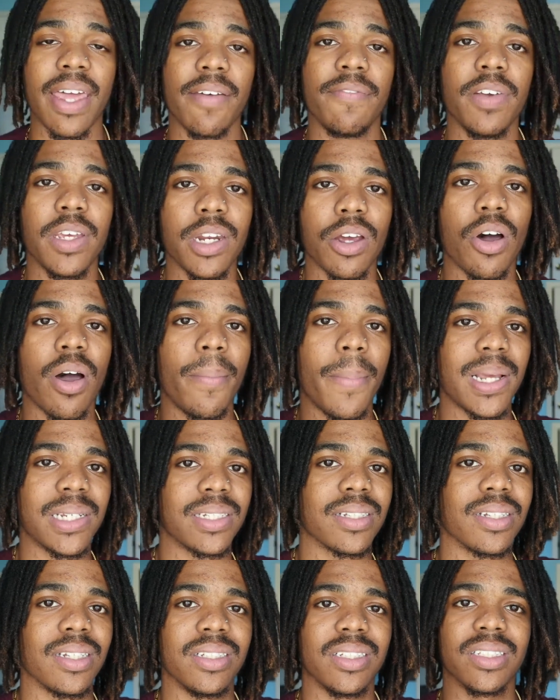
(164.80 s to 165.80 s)
that video, I
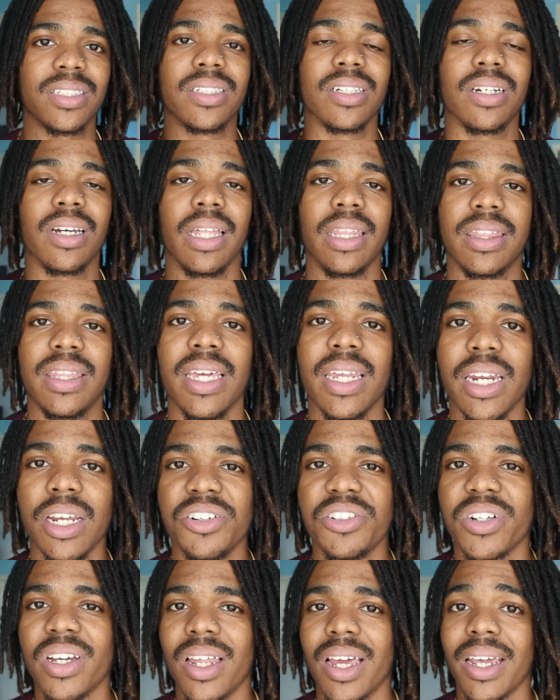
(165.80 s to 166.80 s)
basically just took a
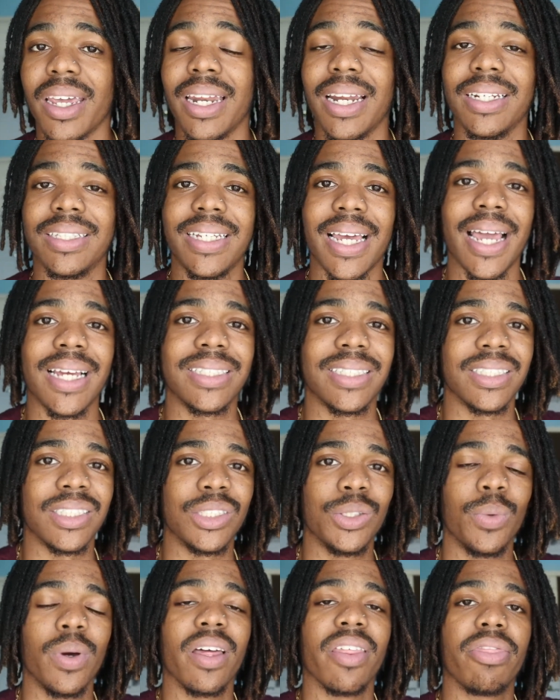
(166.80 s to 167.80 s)
thinning dreadlock and attached it
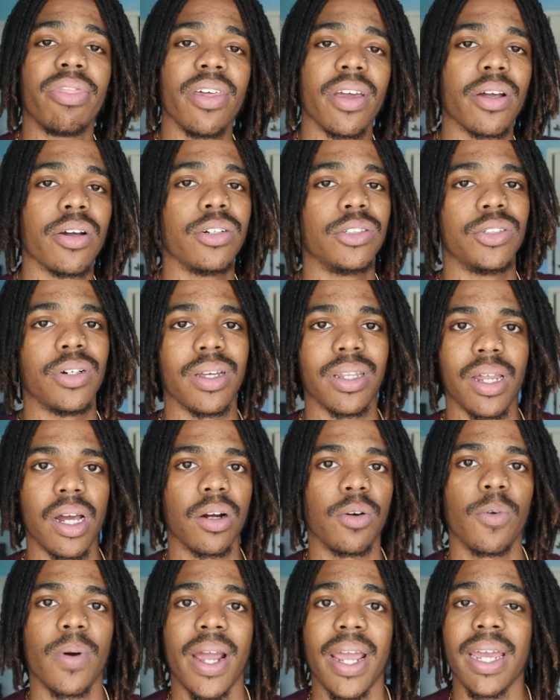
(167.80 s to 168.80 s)
to a thicker
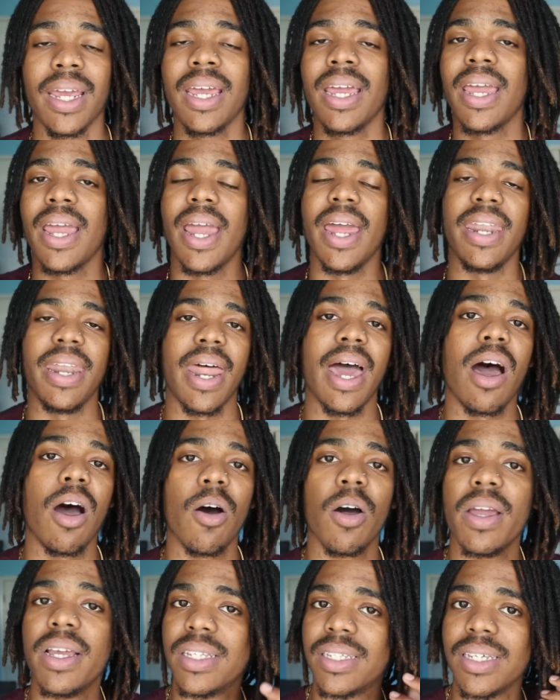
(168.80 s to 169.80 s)
dreadlock, right? And
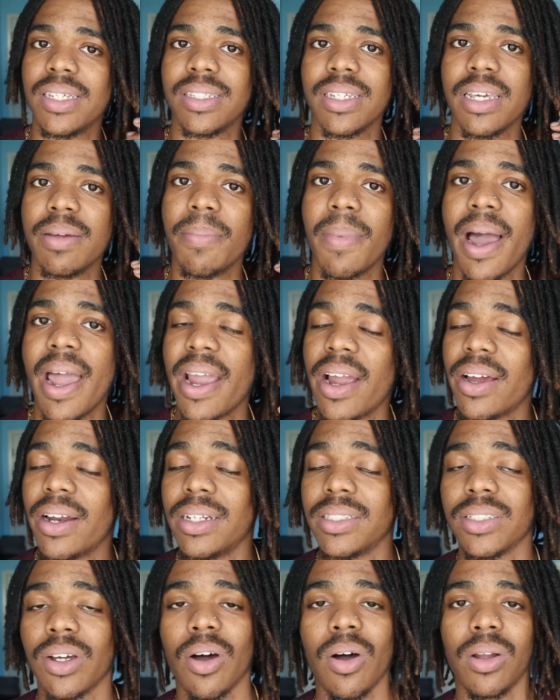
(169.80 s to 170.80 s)
now it is in my hair
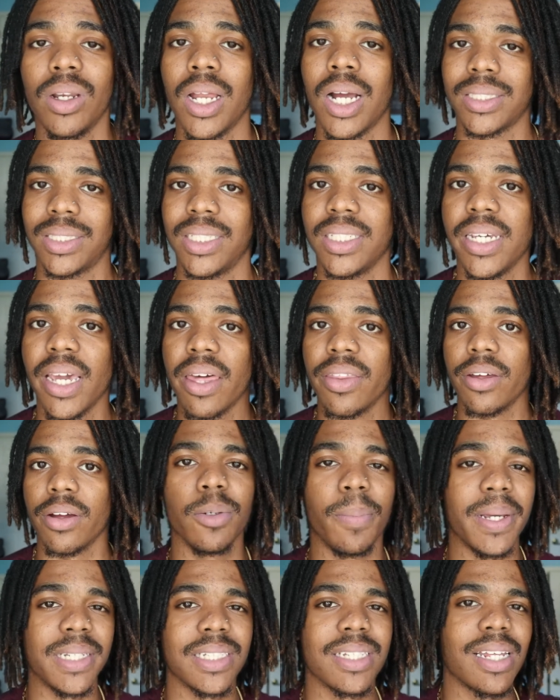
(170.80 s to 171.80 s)
and it's all locked together.
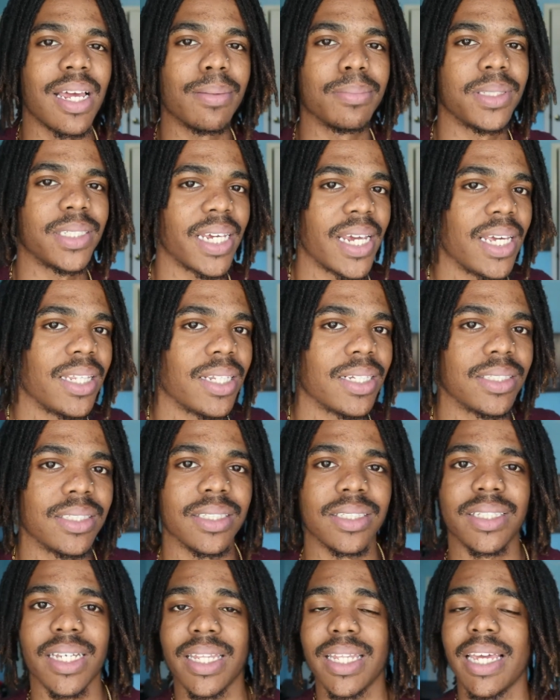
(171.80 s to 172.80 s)
So basically I'm saying this
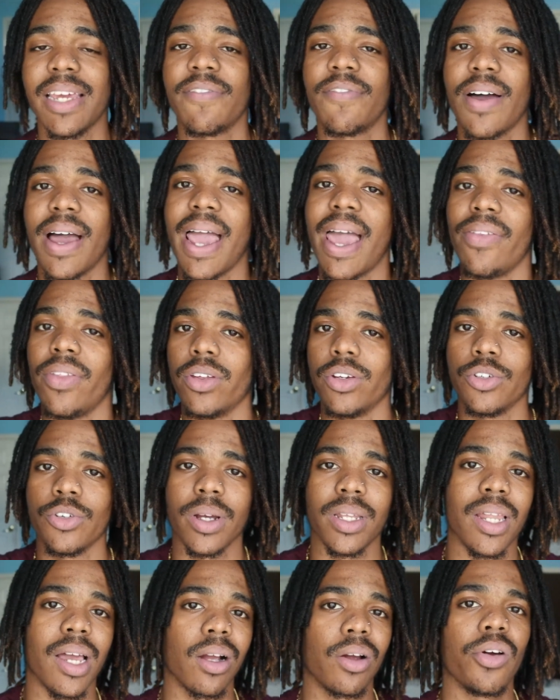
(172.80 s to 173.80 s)
to say that if I had the
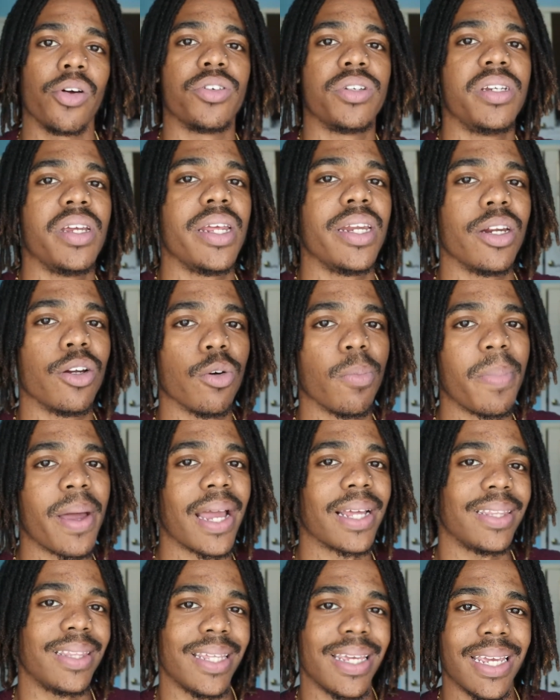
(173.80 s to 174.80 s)
dreadlock crochet needle
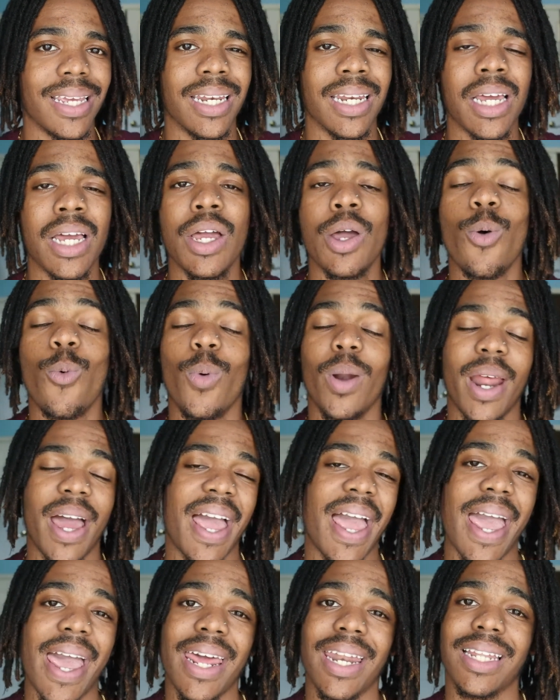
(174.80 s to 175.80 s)
back then, when
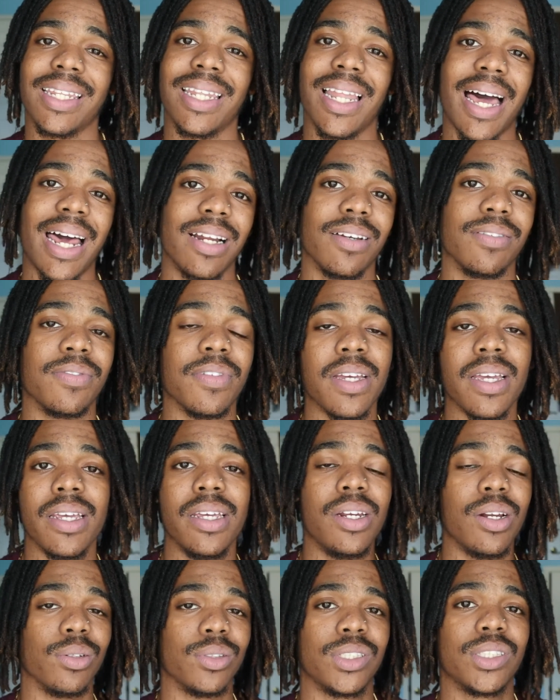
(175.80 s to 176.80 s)
I had a lot of,
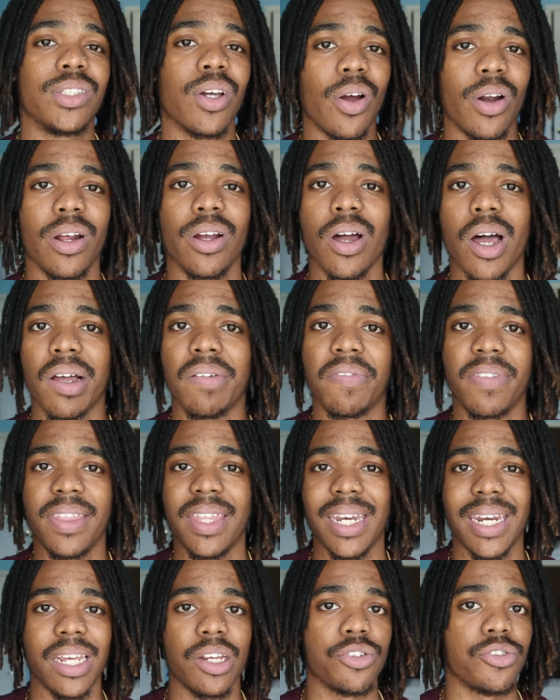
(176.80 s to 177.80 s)
you know, starting off
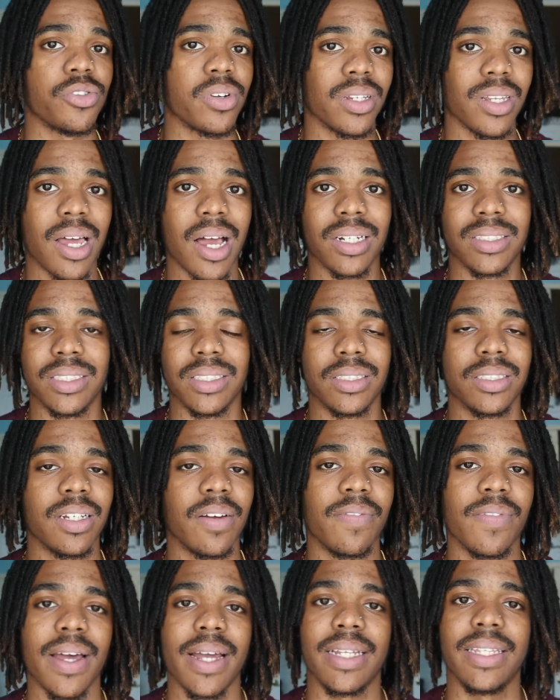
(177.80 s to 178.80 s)
thinning dreadlocks and
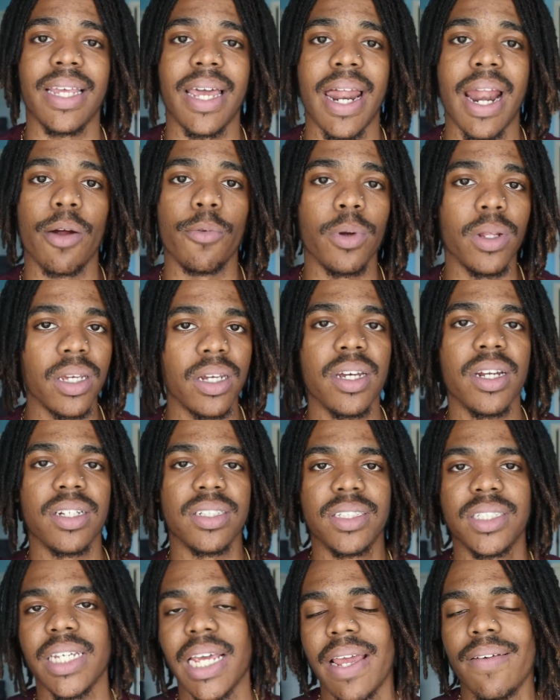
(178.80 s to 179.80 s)
stuff like that, I really could
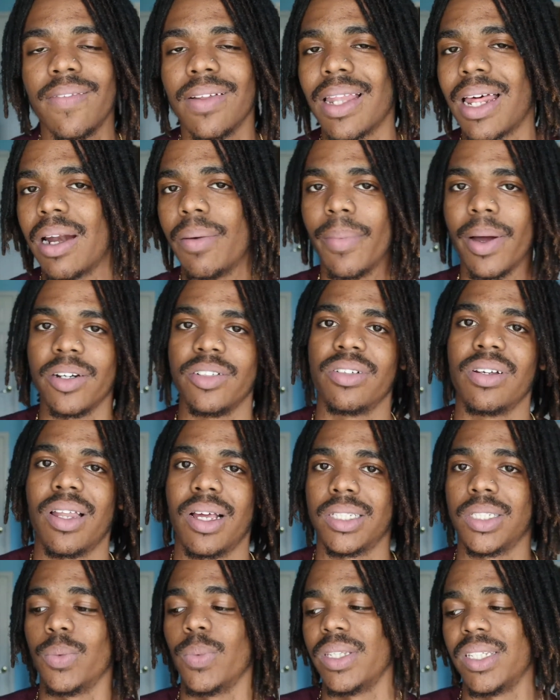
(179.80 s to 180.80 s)
have saved a lot of my
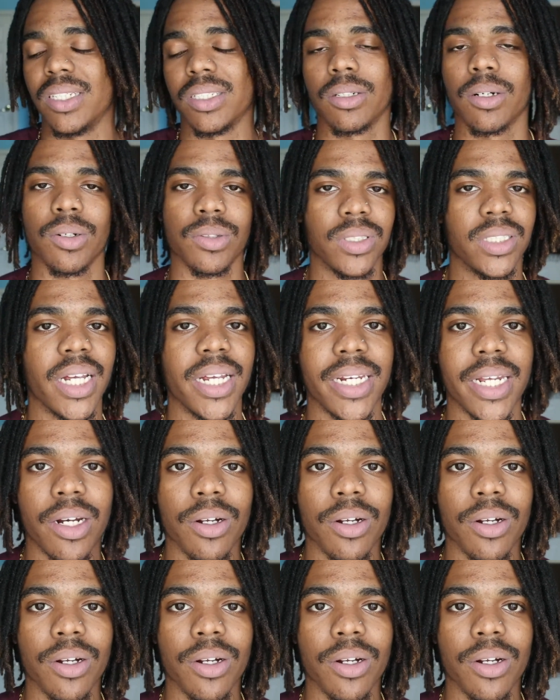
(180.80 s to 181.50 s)
dreadlocks with this crochet